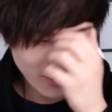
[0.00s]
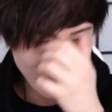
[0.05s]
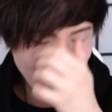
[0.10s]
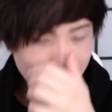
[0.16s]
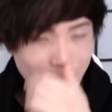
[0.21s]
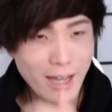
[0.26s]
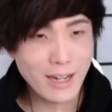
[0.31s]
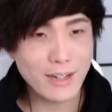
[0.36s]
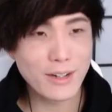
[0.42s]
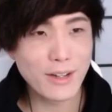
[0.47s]

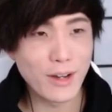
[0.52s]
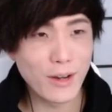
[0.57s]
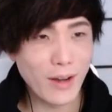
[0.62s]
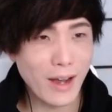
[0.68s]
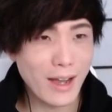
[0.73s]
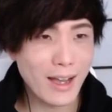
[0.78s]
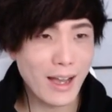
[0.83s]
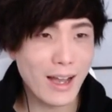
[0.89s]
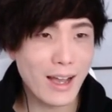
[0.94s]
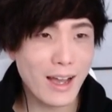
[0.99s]
I don't know.
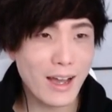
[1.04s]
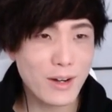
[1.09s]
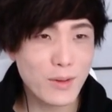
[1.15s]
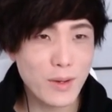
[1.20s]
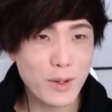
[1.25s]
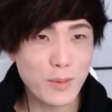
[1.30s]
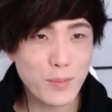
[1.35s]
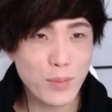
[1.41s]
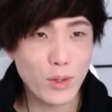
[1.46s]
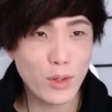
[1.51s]
I I, don't
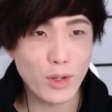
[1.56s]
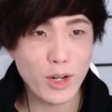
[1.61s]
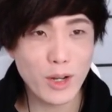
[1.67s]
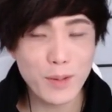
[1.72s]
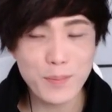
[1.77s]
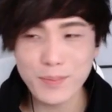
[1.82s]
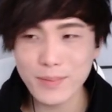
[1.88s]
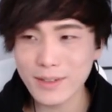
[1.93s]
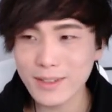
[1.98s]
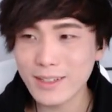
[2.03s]
want to pull it
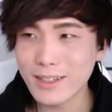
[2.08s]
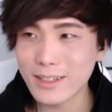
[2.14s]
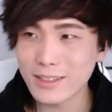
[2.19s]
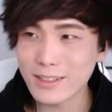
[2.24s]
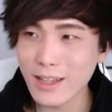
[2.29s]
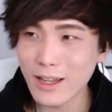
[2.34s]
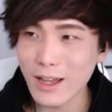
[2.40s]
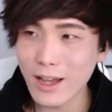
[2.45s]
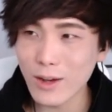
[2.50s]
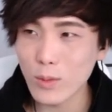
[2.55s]
up because
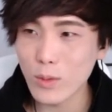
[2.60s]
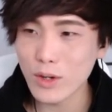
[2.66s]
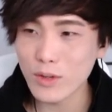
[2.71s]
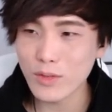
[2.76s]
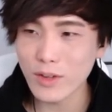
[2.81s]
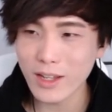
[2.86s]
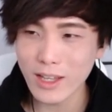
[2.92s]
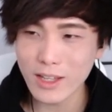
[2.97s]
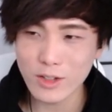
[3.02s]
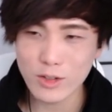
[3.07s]
I, I, what if
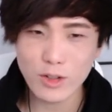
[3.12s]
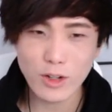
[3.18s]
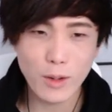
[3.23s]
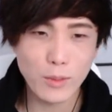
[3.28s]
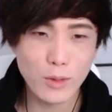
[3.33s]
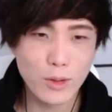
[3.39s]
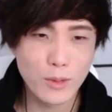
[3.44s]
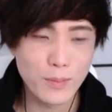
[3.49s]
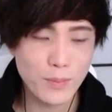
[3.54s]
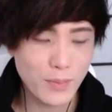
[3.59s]
I get in
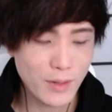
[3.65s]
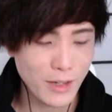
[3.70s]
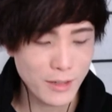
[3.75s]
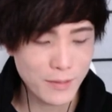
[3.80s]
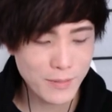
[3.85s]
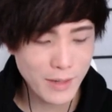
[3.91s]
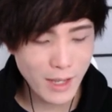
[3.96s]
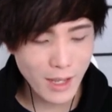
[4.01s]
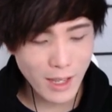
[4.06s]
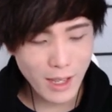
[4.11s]
trouble?
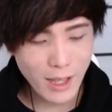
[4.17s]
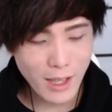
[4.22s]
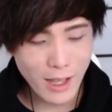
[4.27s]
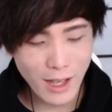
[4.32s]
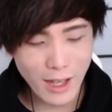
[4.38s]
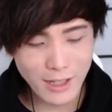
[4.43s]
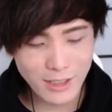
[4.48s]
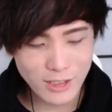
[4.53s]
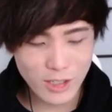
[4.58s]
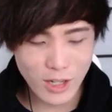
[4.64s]
But
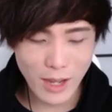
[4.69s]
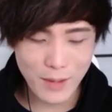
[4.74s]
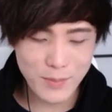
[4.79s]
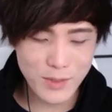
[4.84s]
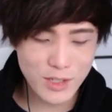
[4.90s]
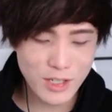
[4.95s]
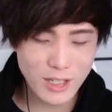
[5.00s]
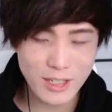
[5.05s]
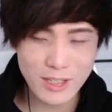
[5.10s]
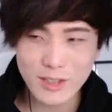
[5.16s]
I'll I'm
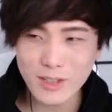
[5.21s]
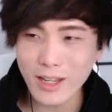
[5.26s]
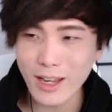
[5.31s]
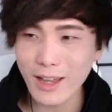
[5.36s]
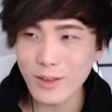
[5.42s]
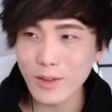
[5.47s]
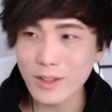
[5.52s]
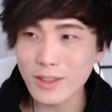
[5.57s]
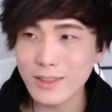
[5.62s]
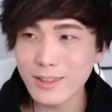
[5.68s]
just gonna say I
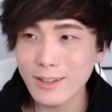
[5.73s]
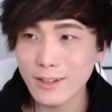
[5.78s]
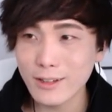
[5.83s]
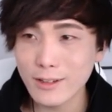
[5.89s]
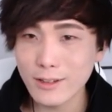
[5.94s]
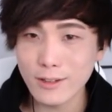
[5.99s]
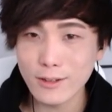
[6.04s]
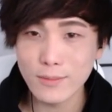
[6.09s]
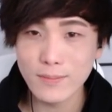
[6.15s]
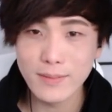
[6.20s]
think
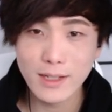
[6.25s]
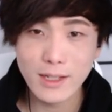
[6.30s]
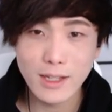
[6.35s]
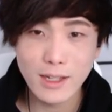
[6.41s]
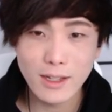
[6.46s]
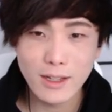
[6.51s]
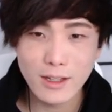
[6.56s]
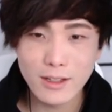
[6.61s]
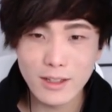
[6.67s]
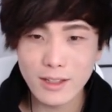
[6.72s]
the
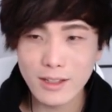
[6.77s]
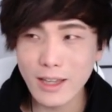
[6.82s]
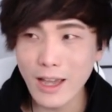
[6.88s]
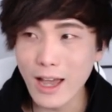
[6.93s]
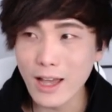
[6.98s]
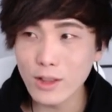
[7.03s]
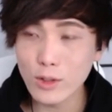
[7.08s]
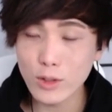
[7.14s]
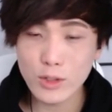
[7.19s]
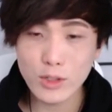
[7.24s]
the
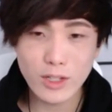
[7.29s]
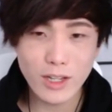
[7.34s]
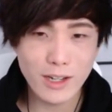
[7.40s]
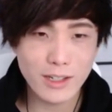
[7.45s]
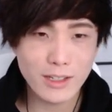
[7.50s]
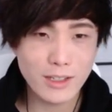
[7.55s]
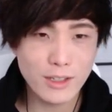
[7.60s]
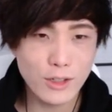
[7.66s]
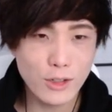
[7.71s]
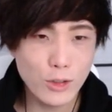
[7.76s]
cat looks kind
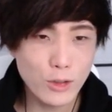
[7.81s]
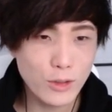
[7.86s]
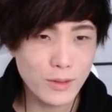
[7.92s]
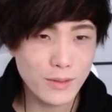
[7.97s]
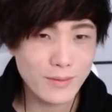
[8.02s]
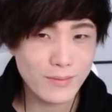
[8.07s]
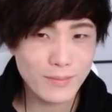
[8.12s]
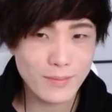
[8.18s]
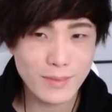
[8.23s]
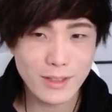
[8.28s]
of cute.
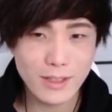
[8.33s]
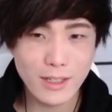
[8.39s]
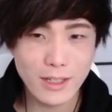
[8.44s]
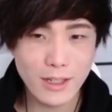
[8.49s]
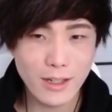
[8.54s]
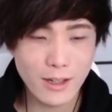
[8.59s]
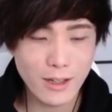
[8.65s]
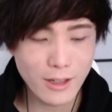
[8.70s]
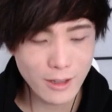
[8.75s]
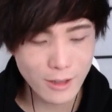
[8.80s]
The
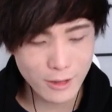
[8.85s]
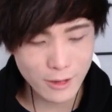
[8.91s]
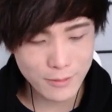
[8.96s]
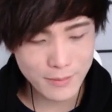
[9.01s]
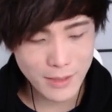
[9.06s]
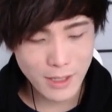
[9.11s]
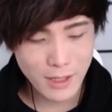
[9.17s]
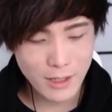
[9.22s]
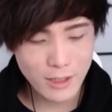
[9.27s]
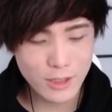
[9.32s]
uh,
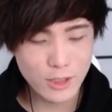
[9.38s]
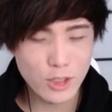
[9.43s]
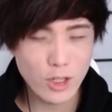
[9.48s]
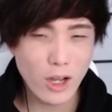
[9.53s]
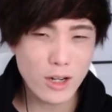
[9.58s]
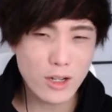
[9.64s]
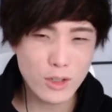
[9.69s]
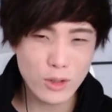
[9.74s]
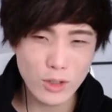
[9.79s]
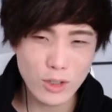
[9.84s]

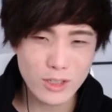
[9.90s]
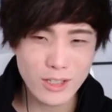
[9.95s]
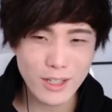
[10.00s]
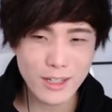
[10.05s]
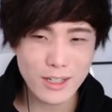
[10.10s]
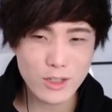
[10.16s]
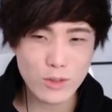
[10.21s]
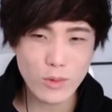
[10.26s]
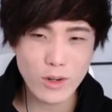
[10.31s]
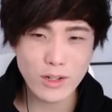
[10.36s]
duck looks like
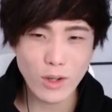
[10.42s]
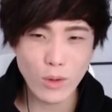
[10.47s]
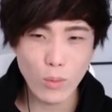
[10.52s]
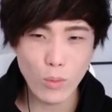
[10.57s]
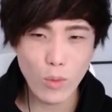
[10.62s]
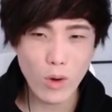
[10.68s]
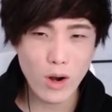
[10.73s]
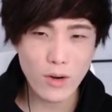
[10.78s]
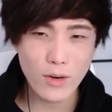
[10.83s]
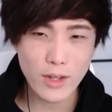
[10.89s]
it's wearing a
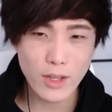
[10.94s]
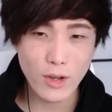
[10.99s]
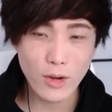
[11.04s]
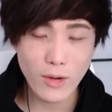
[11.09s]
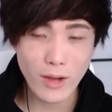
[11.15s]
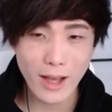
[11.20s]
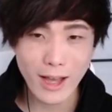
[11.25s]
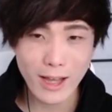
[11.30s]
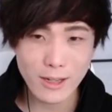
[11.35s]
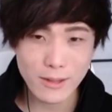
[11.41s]
Wario
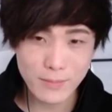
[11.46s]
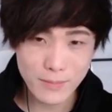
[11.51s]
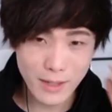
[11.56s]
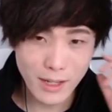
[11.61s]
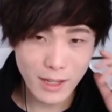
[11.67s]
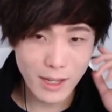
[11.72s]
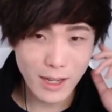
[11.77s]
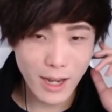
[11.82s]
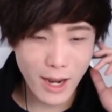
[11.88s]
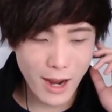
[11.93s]
hat,
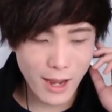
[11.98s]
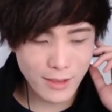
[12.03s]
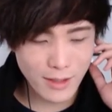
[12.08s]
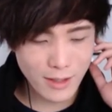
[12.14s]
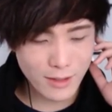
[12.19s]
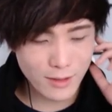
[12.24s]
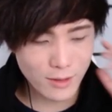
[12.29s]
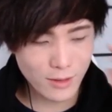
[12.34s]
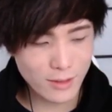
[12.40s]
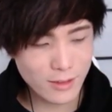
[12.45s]
and
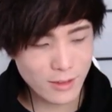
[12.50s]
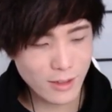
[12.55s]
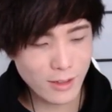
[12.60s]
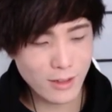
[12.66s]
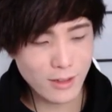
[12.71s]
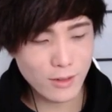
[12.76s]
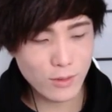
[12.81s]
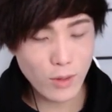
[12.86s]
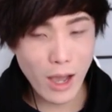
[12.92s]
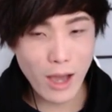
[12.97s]
then
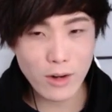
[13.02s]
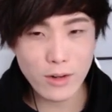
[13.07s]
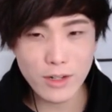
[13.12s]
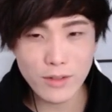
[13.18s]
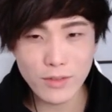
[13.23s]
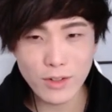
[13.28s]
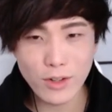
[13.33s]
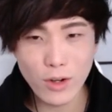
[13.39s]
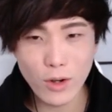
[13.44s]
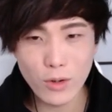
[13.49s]
the I don't
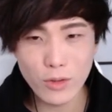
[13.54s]
even know